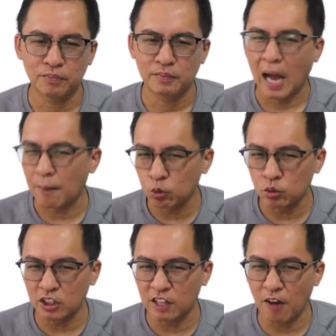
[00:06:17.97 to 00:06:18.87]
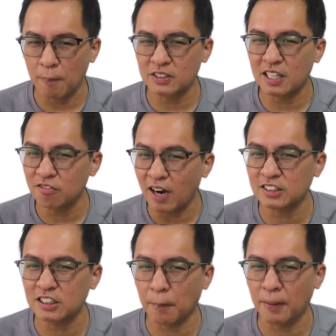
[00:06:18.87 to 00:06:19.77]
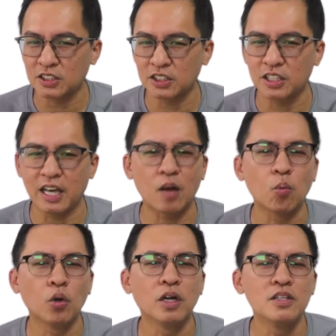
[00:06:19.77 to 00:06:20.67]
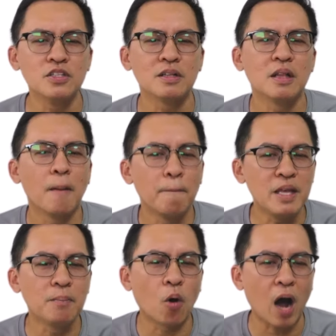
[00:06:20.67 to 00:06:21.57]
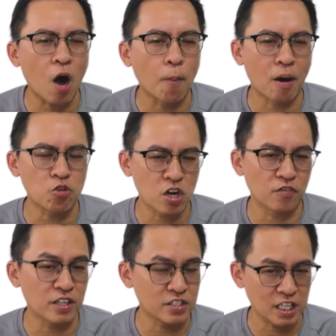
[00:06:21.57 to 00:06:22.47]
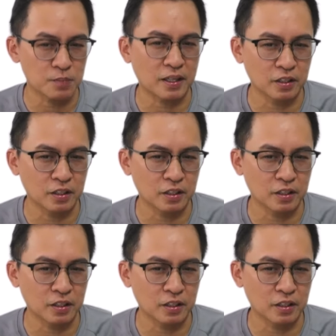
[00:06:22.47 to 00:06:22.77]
Up to 35% rise in capacity at Woodlands mean more outbound travel is expected.